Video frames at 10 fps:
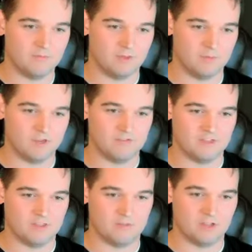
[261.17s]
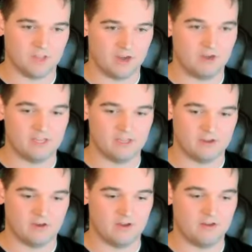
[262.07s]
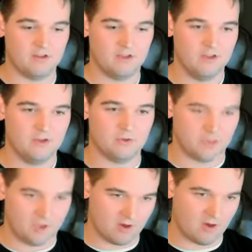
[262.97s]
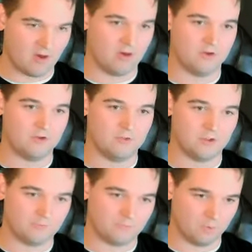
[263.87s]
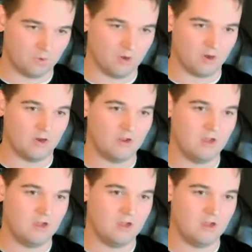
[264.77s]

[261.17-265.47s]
and we're giving them clarity on who they are, on who they're for,